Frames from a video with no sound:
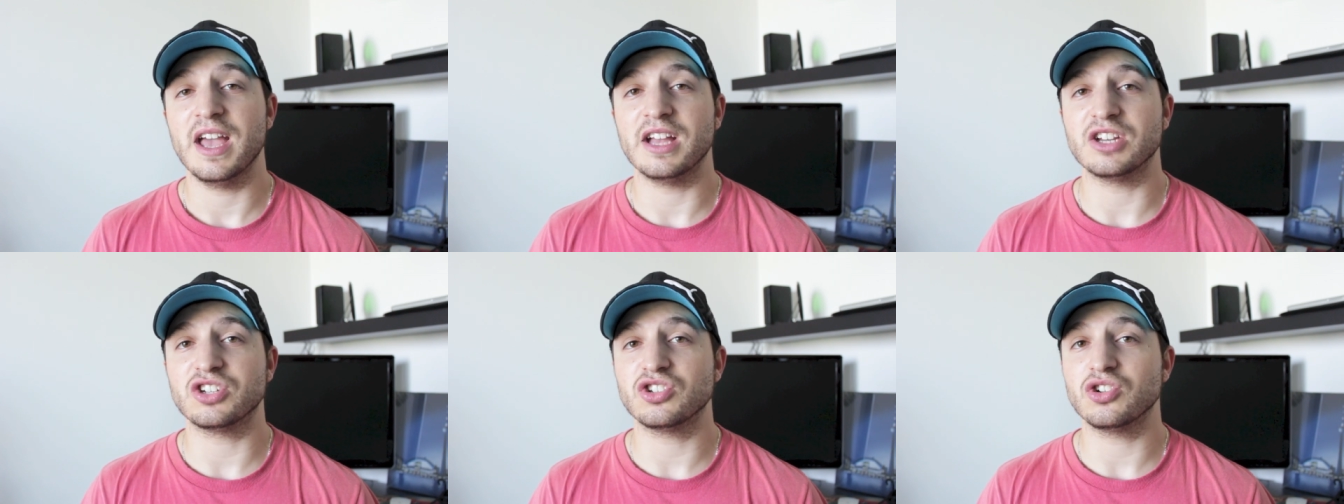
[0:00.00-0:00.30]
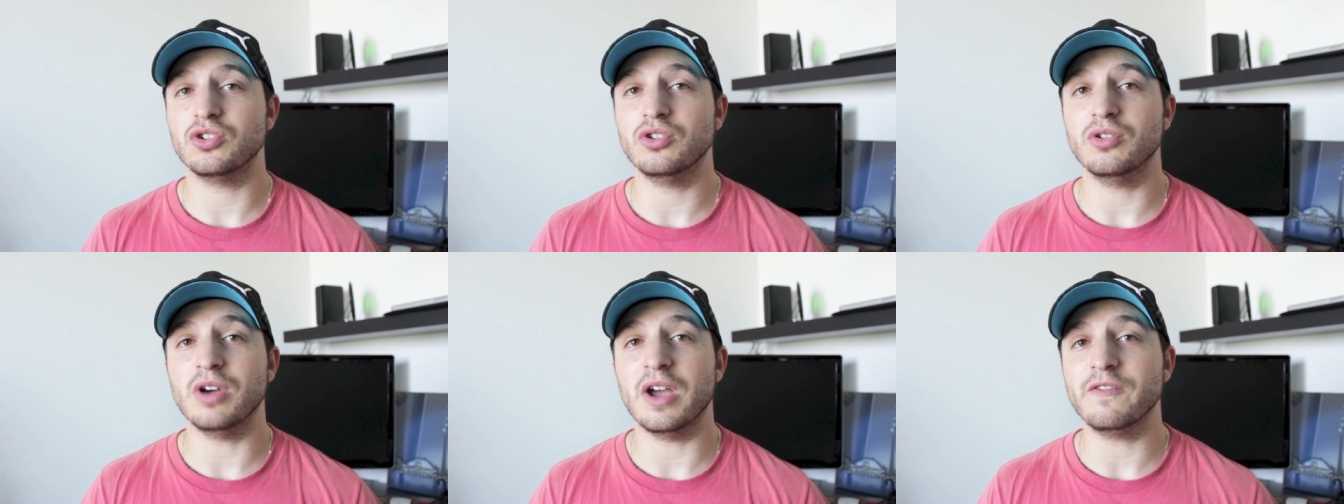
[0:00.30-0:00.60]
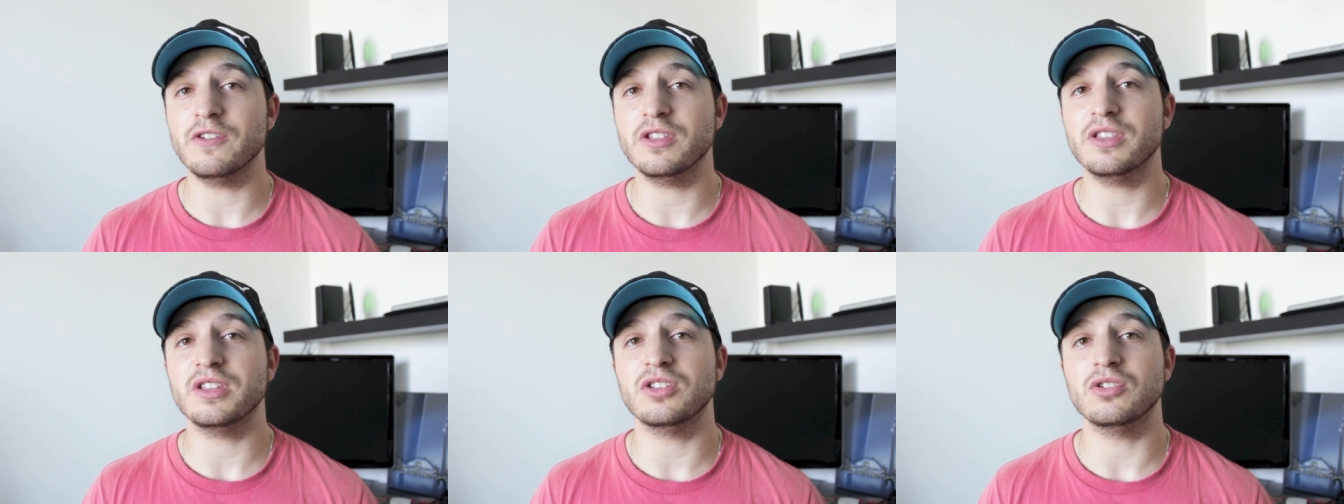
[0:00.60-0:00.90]
and show you
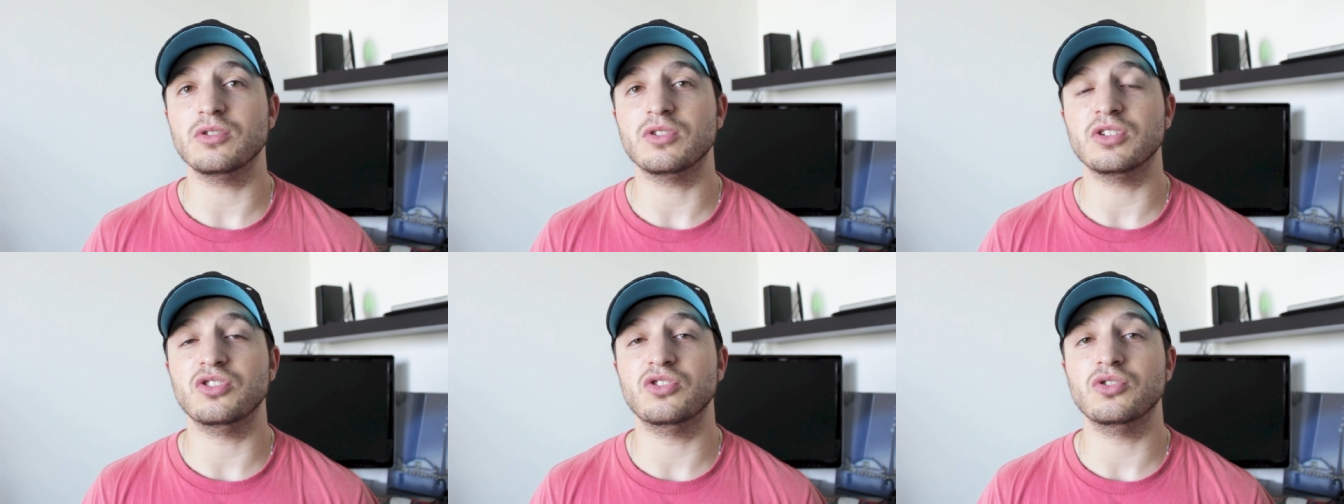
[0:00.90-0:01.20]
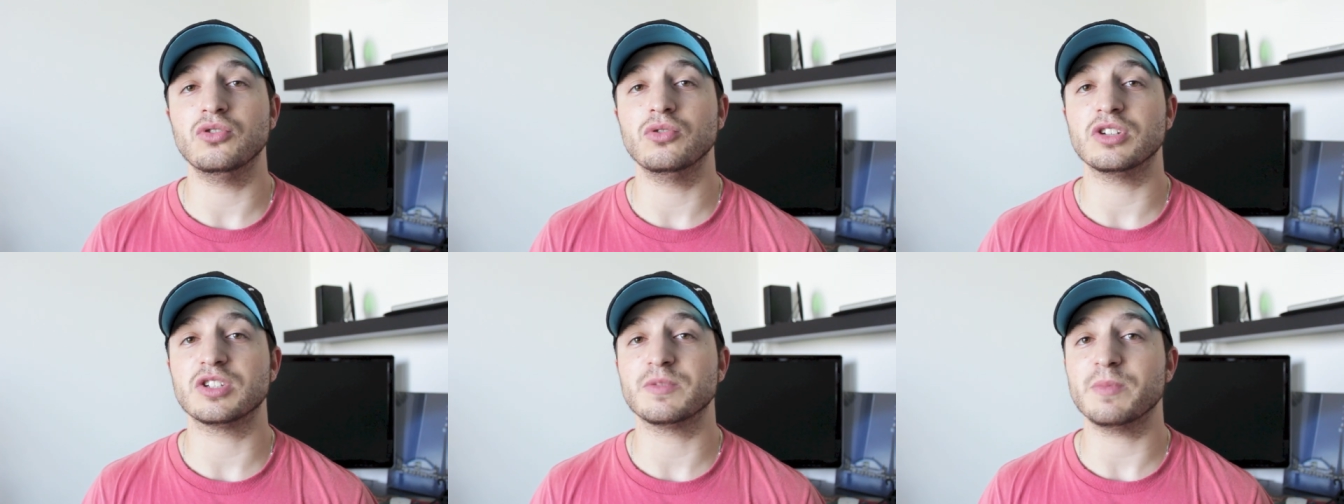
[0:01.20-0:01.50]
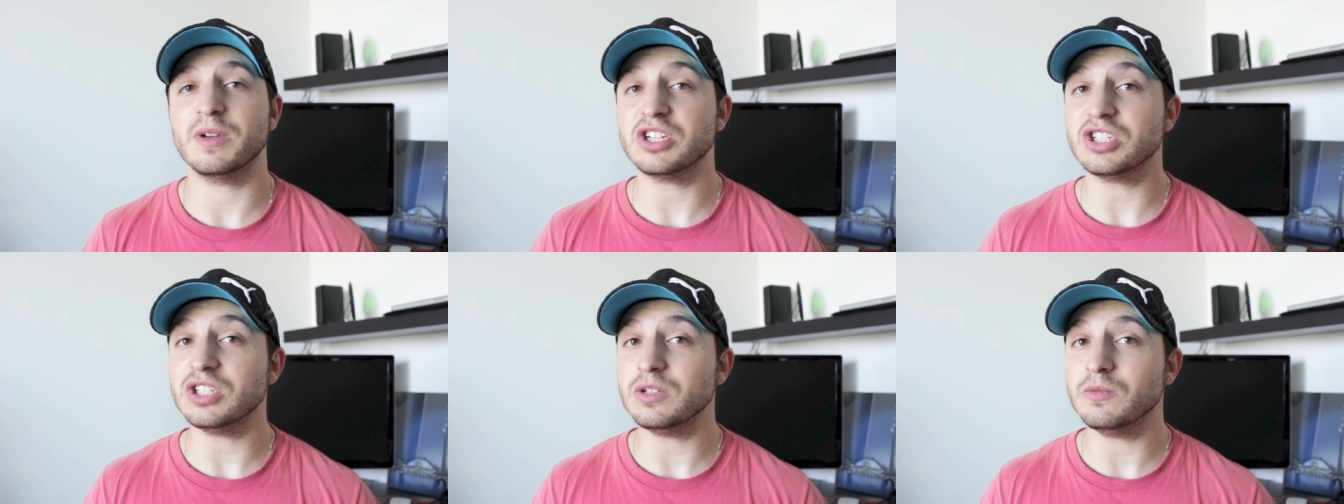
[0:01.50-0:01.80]
everything you can do,
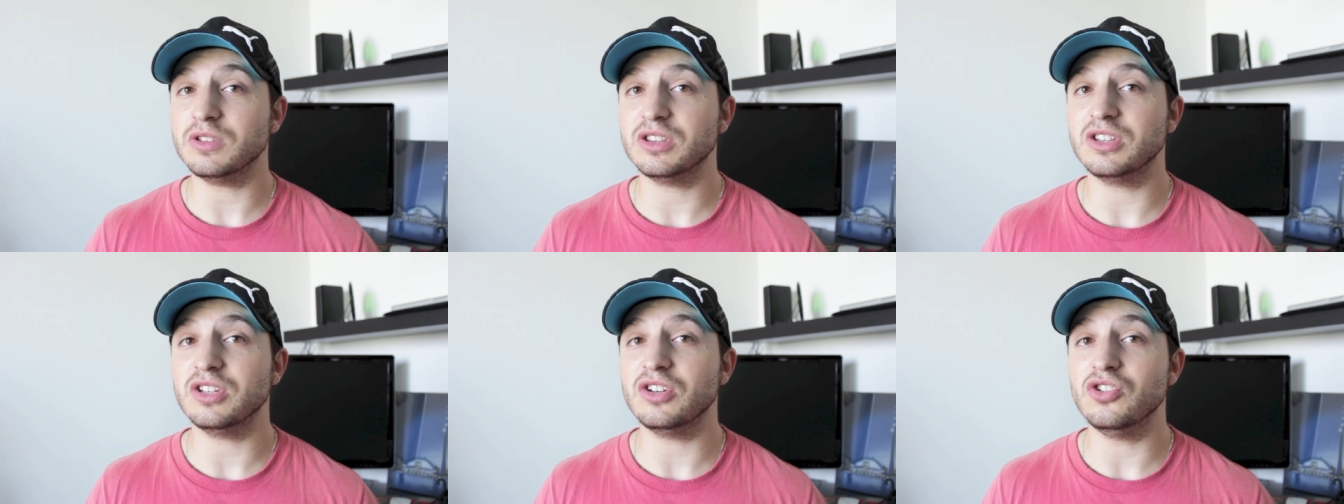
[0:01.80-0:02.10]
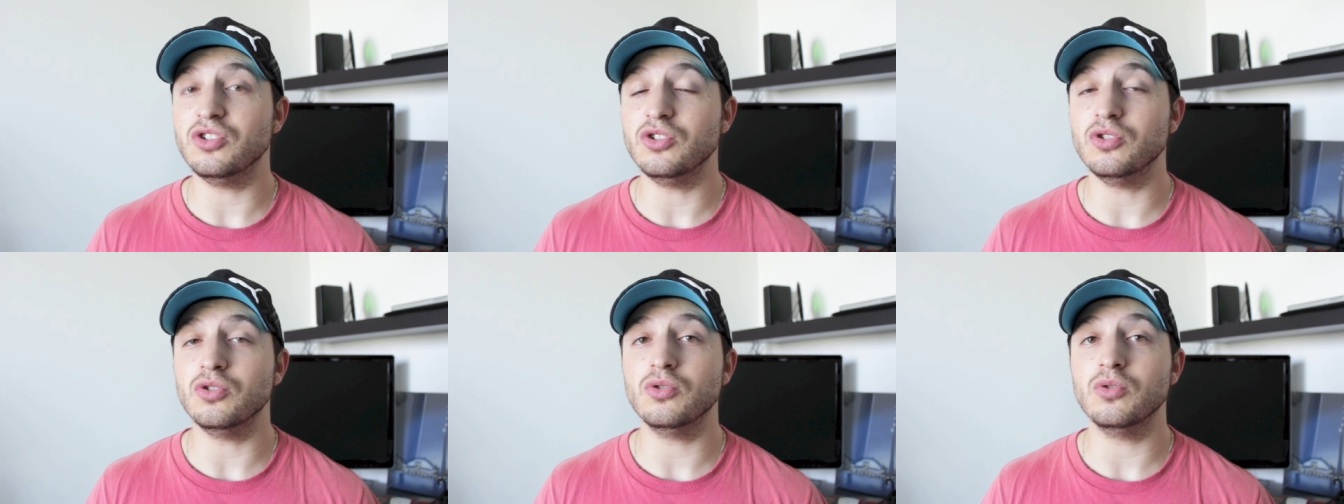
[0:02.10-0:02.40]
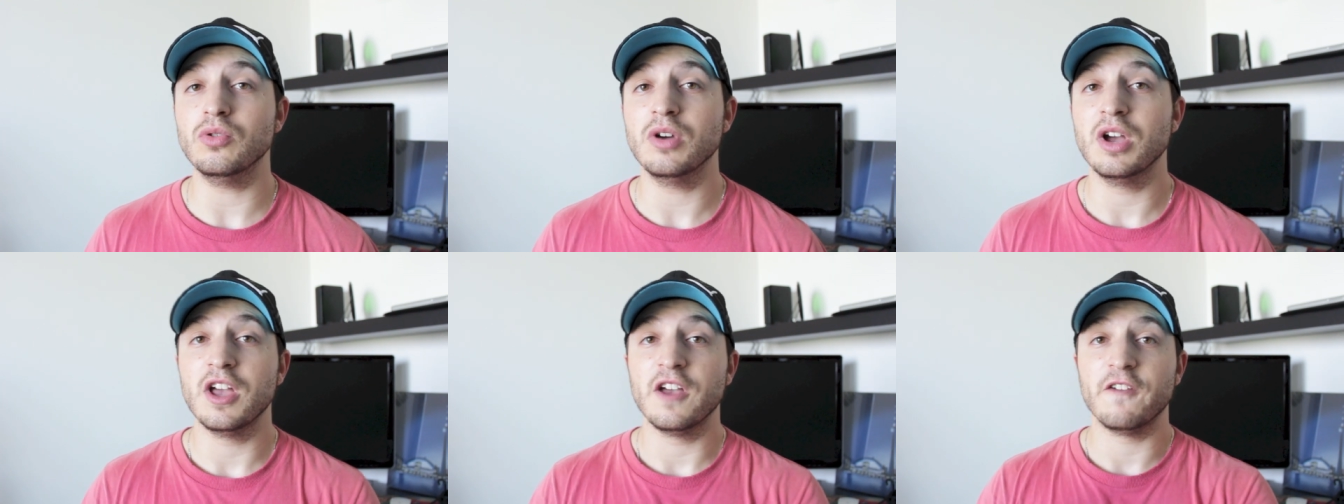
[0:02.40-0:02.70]
especially with the
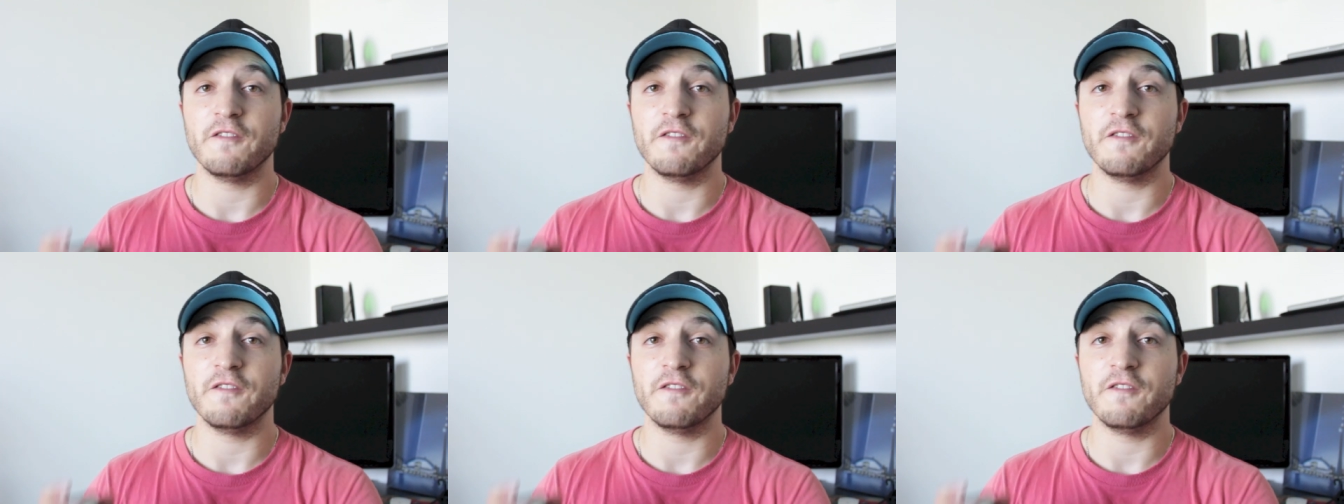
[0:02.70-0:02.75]
new